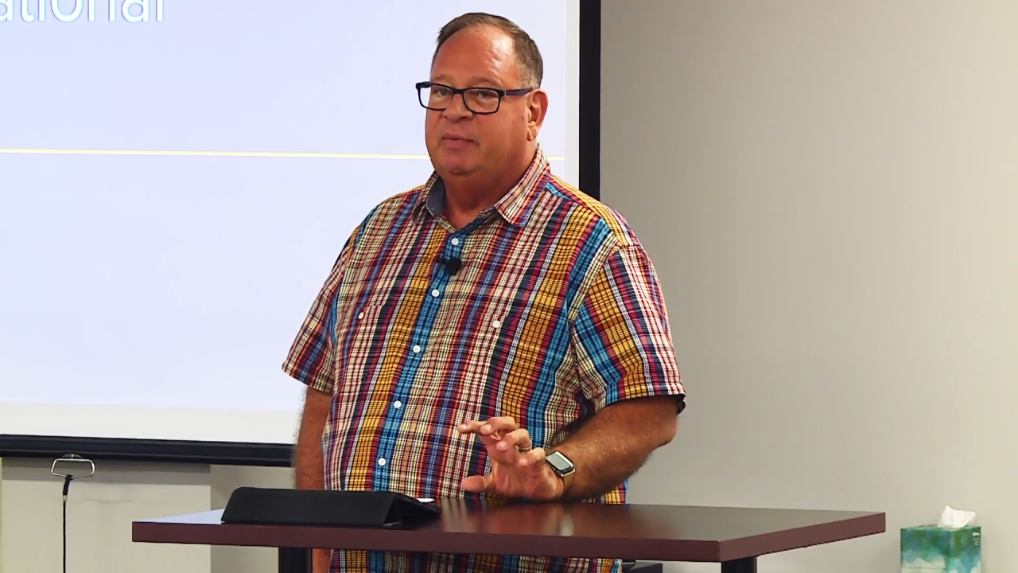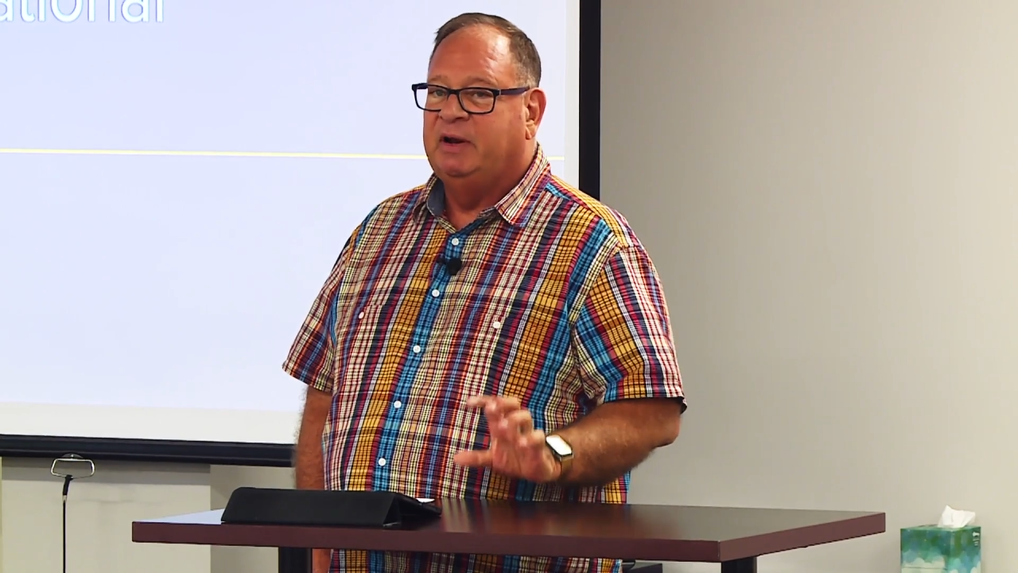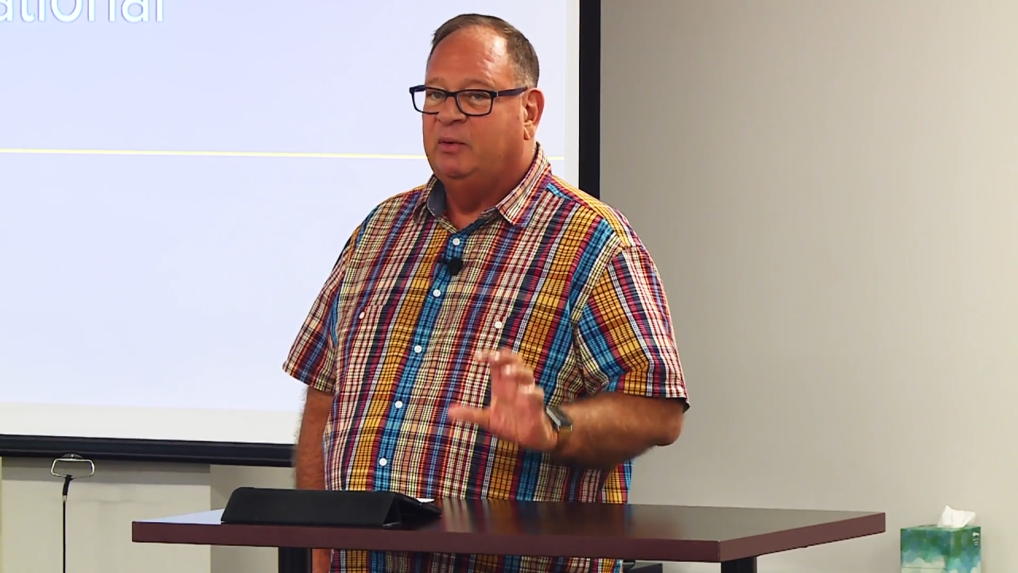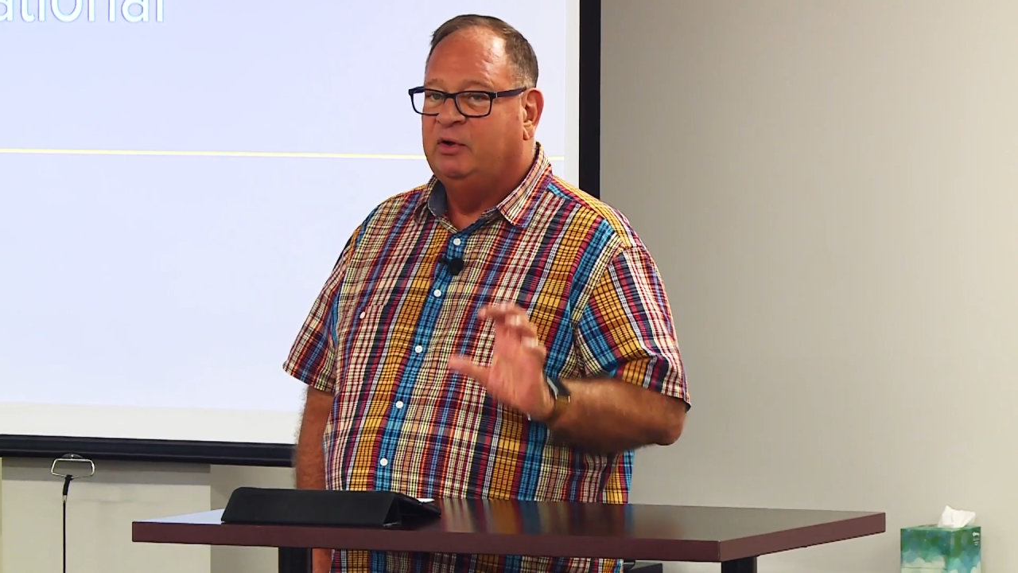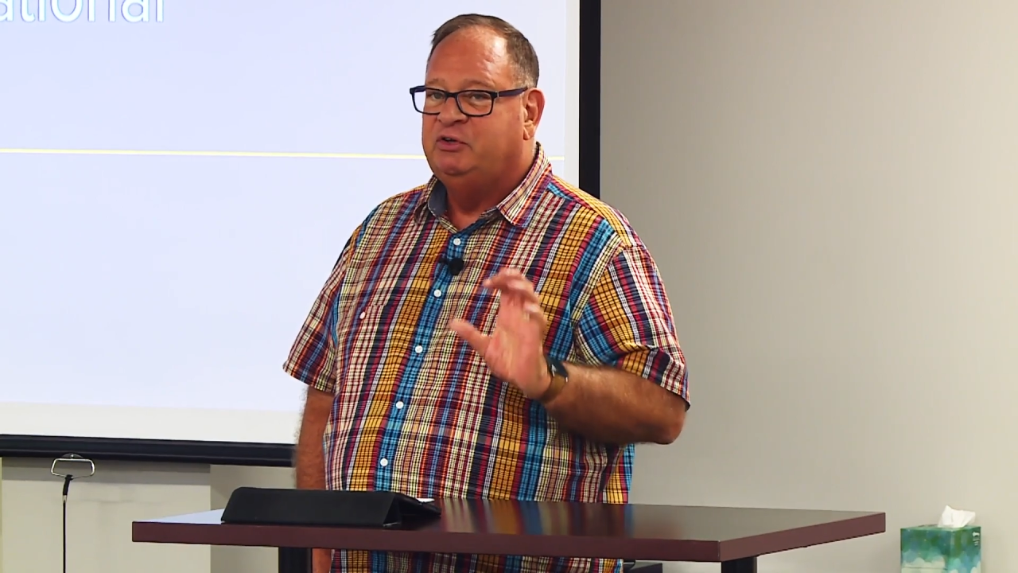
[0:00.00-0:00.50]
but
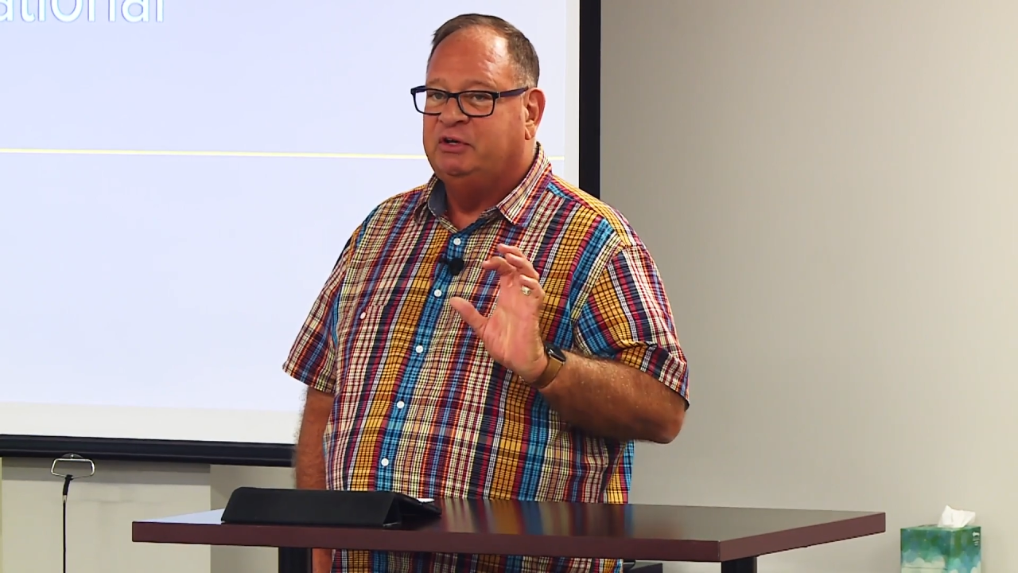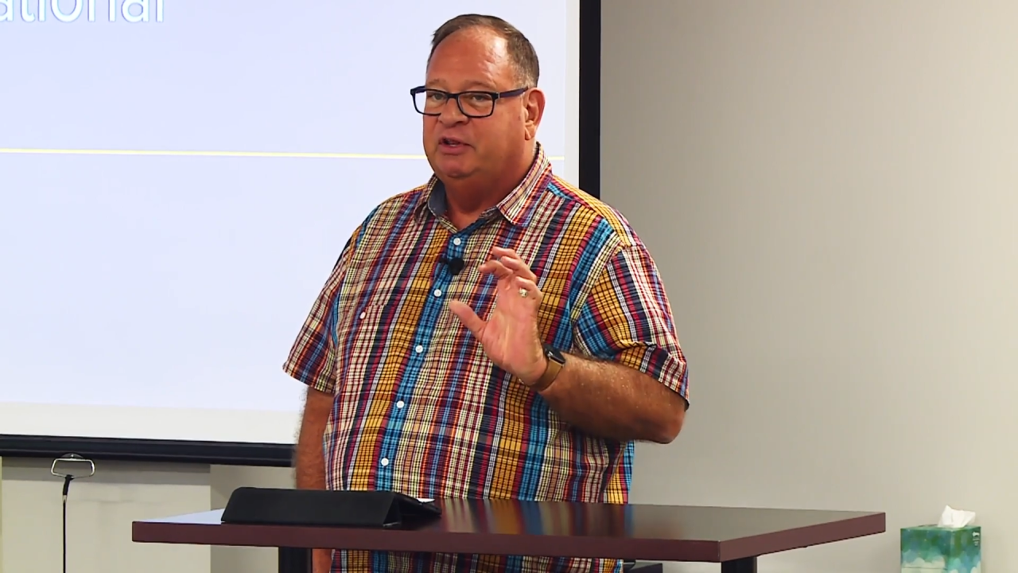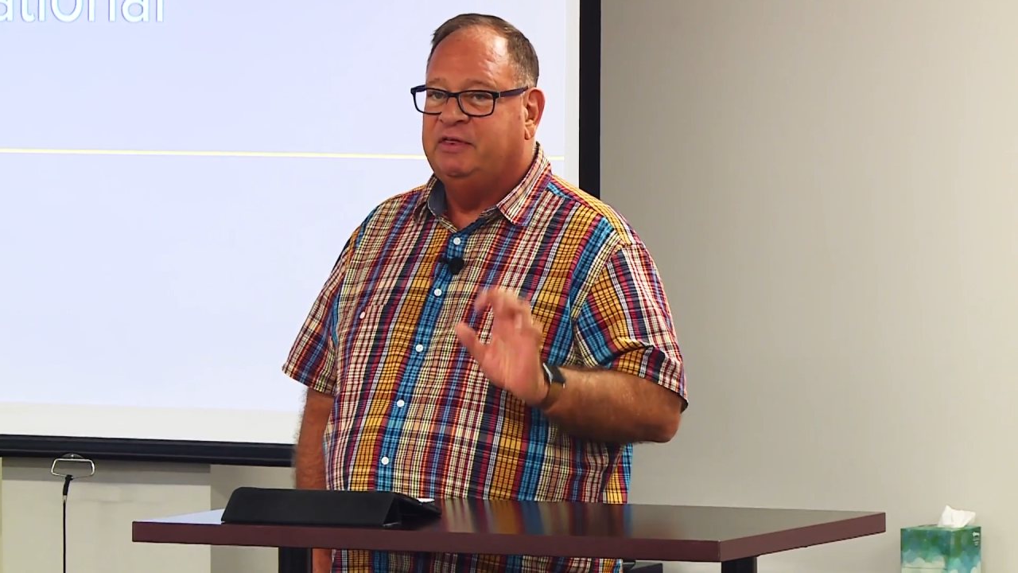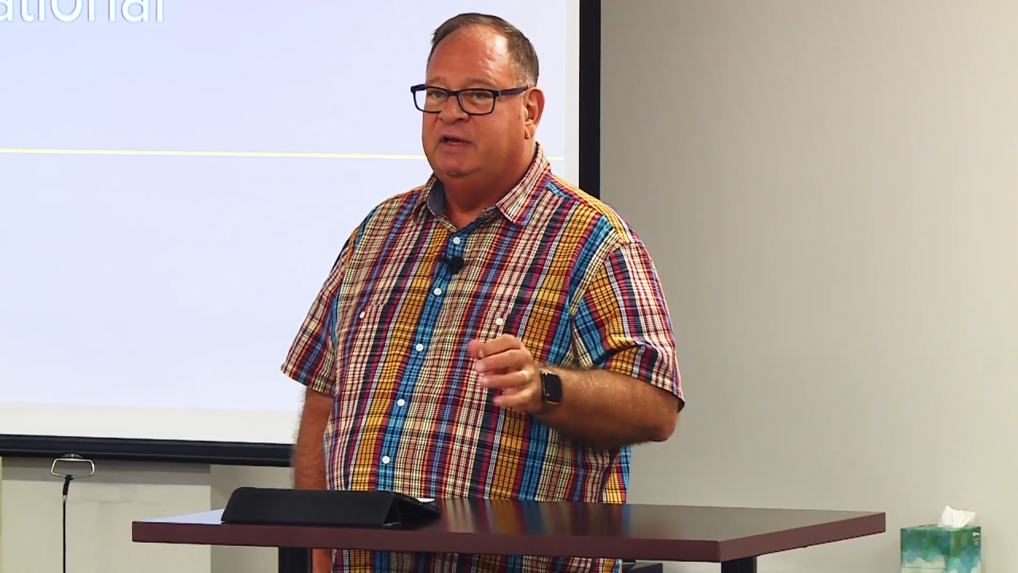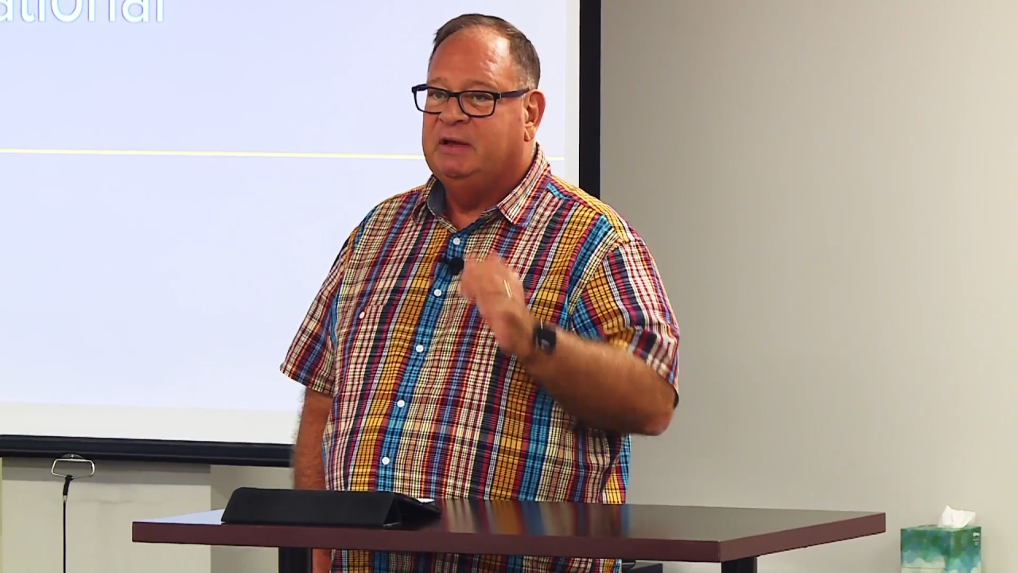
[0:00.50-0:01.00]
I want you to think